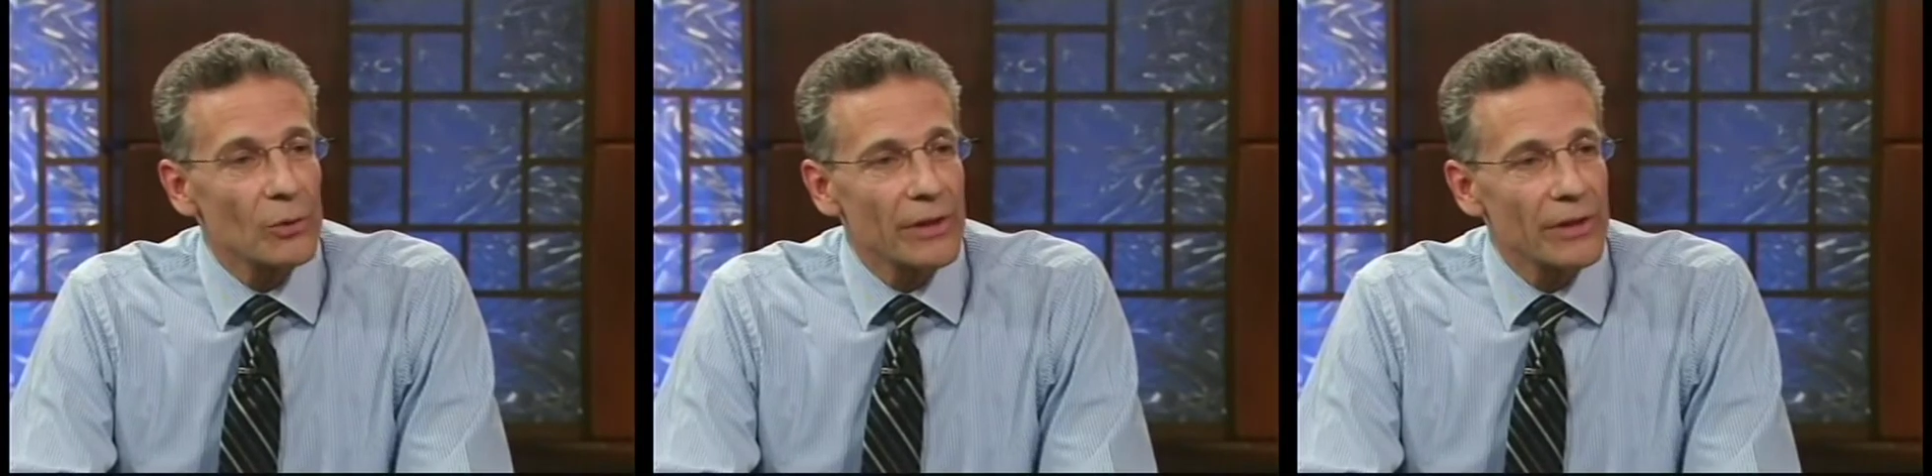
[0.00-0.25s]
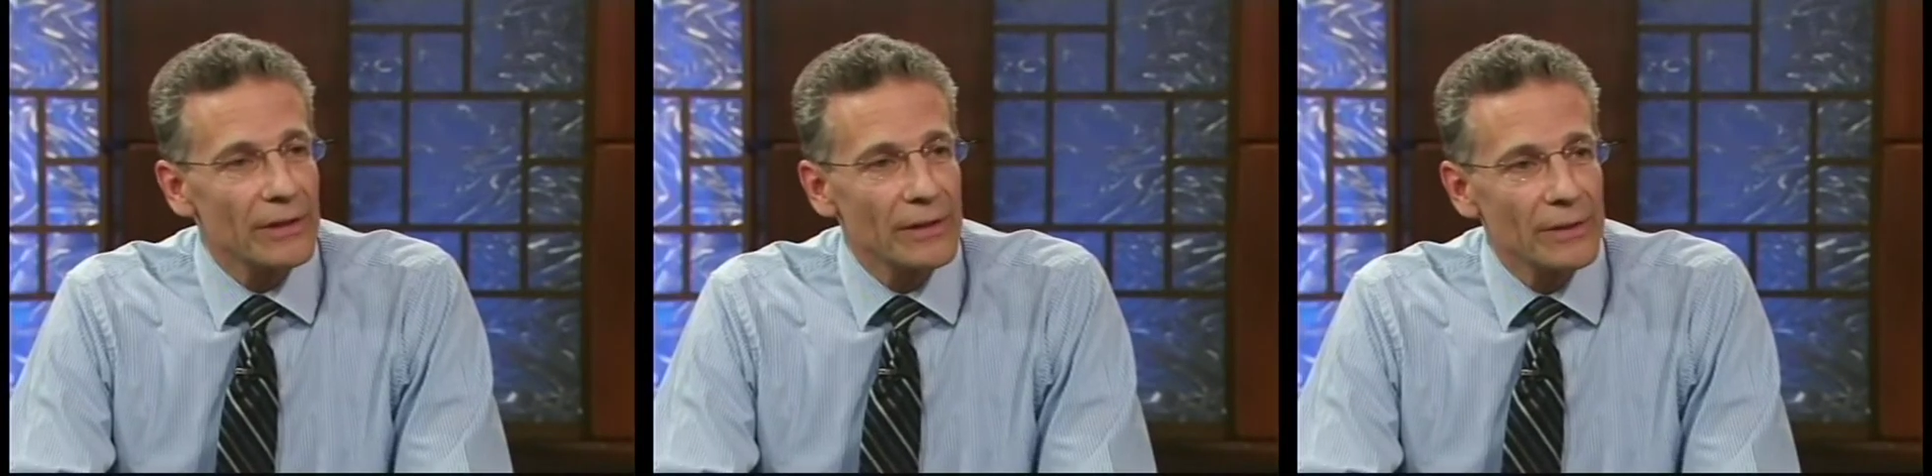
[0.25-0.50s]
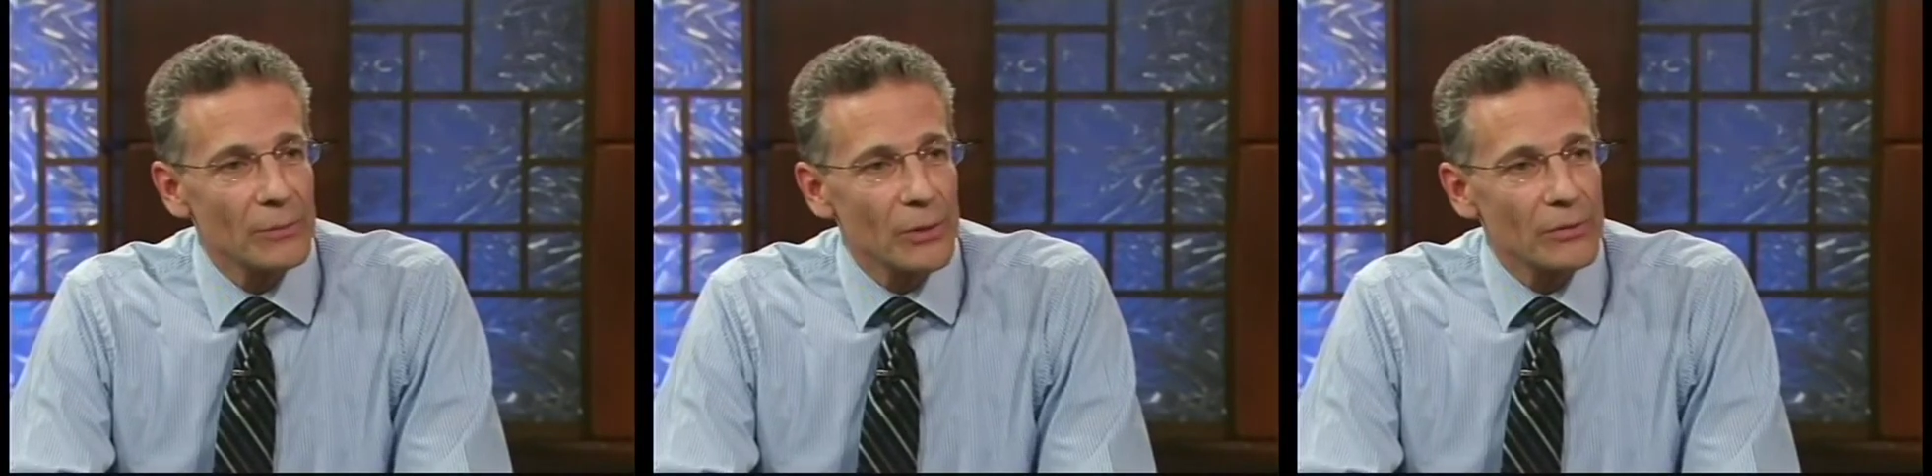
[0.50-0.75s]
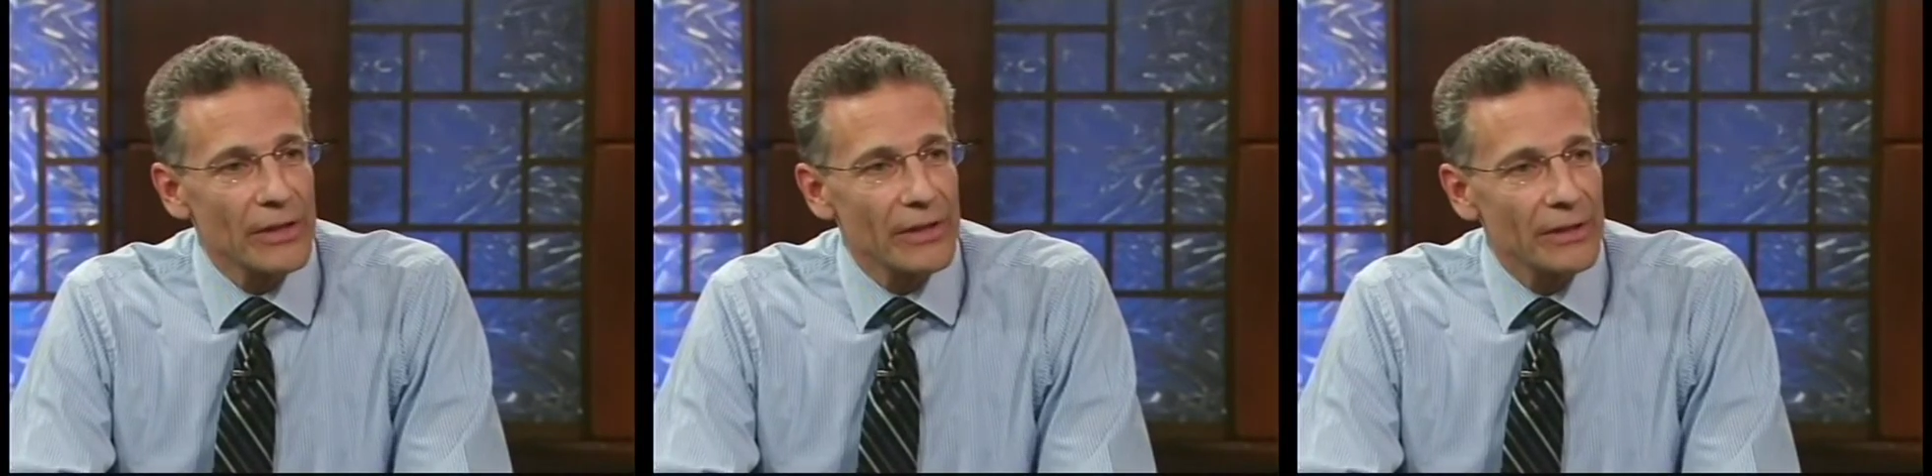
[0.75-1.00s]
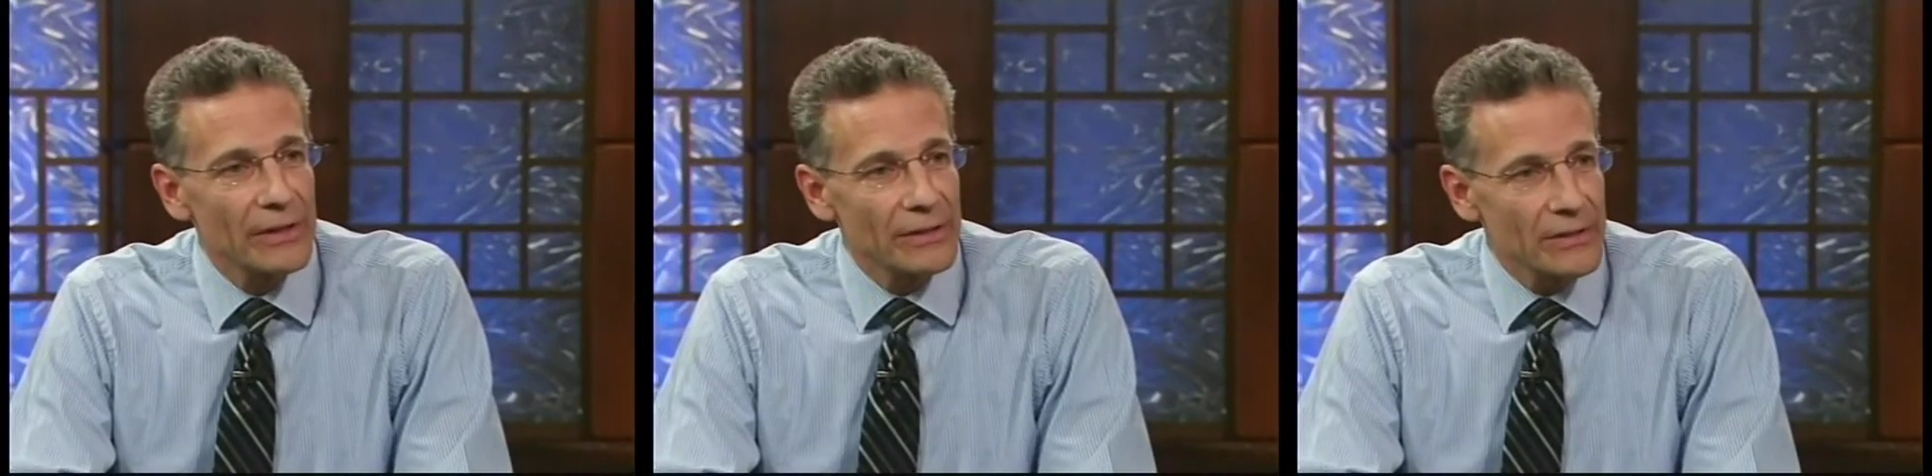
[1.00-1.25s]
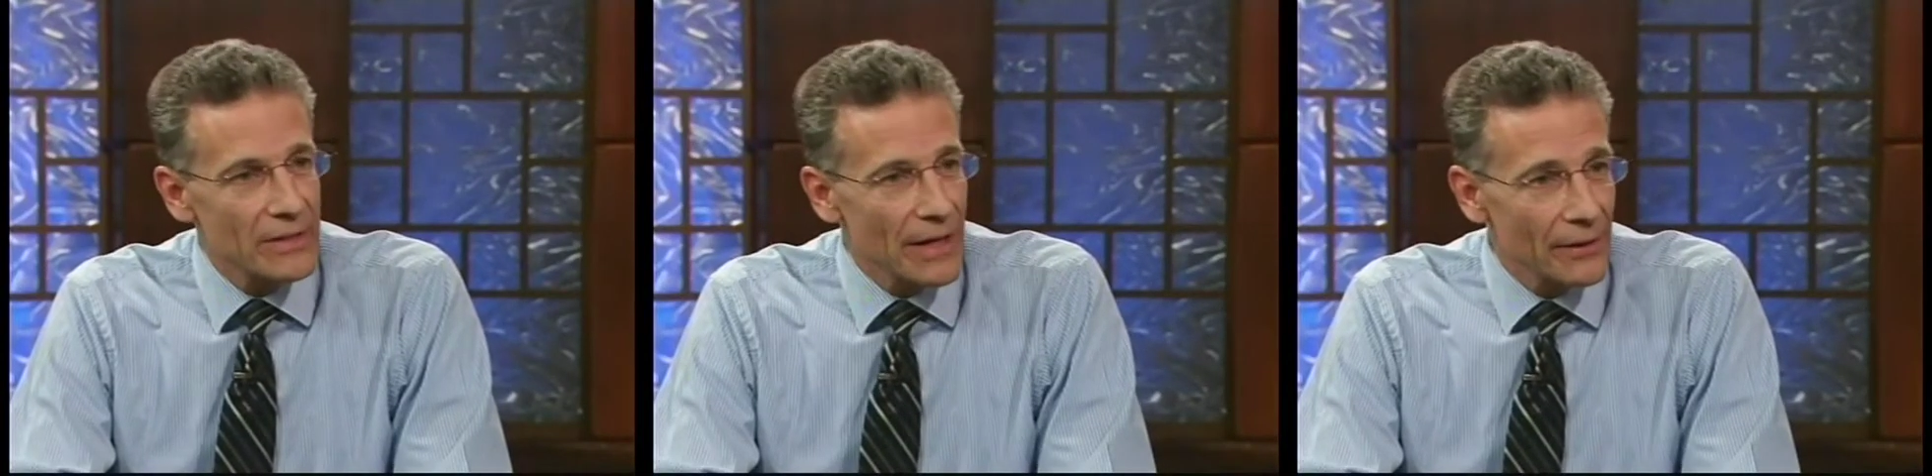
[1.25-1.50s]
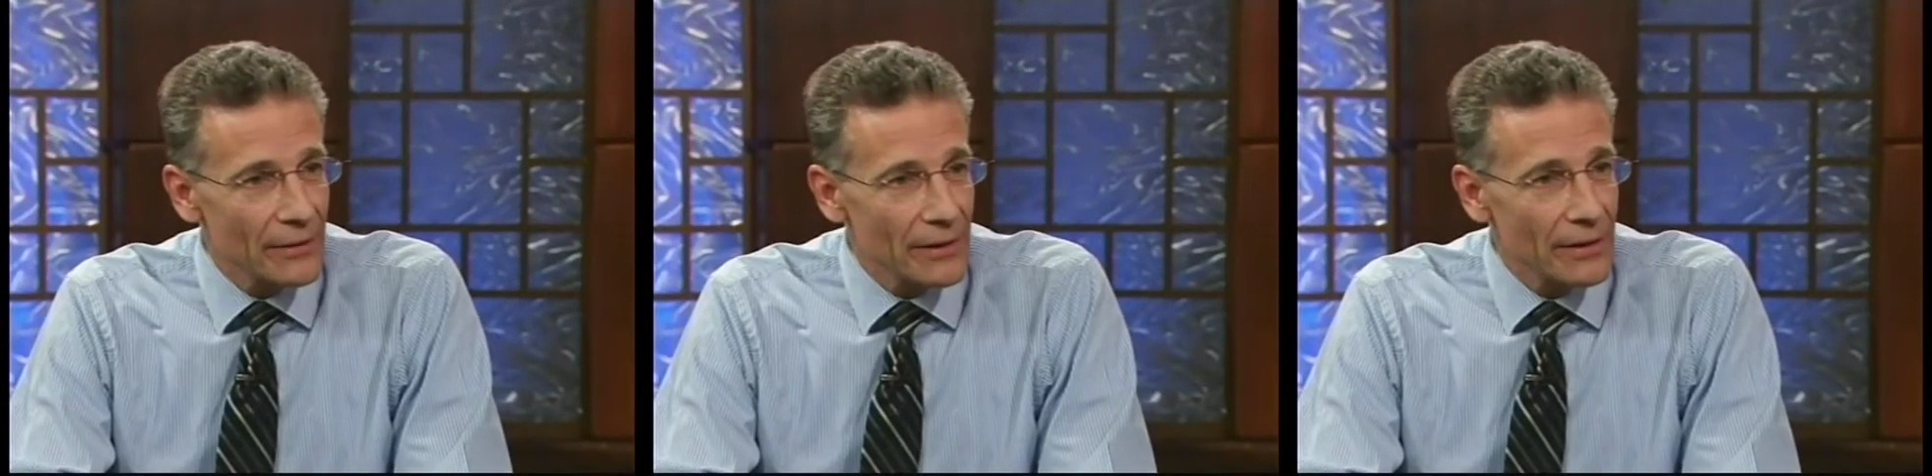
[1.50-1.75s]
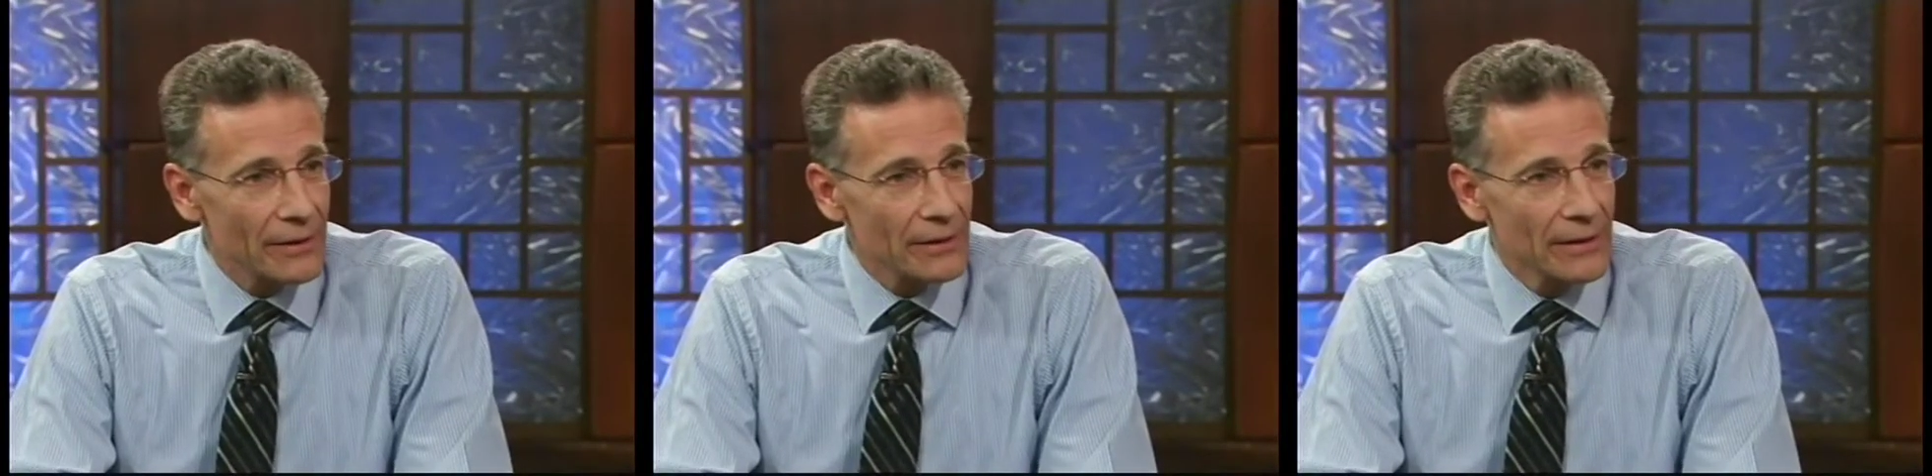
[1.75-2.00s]
with the Rotarians down
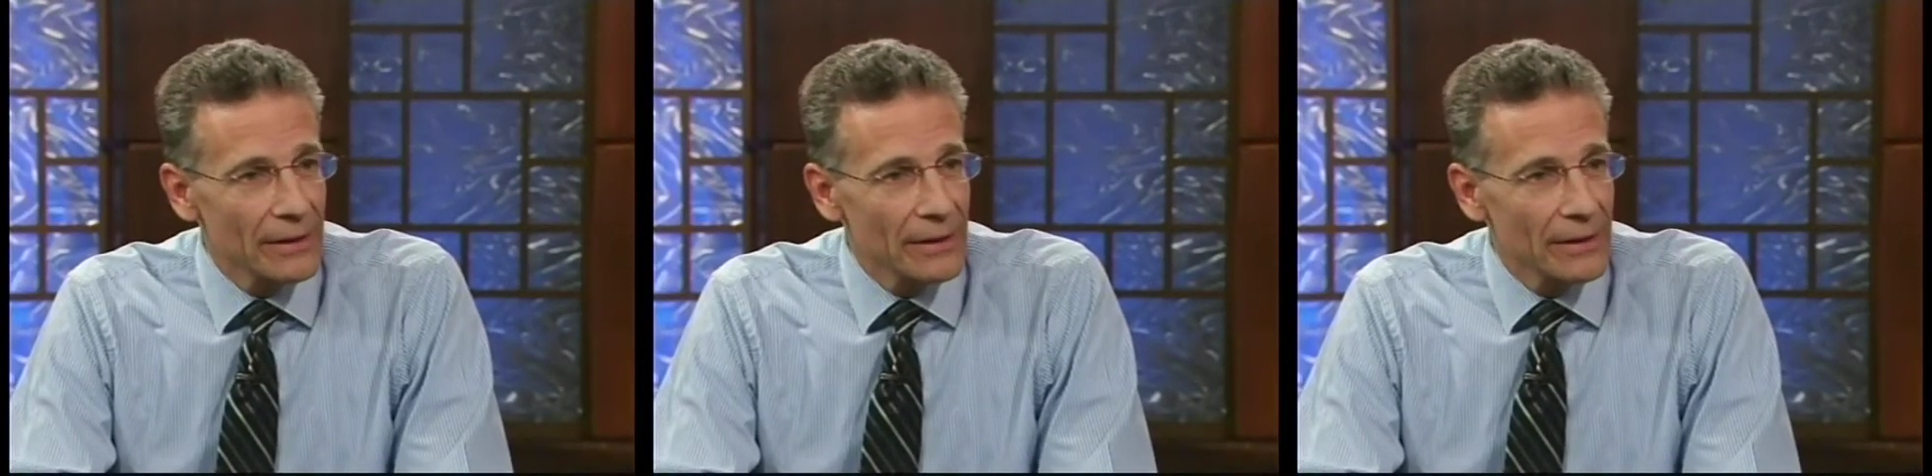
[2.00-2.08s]
there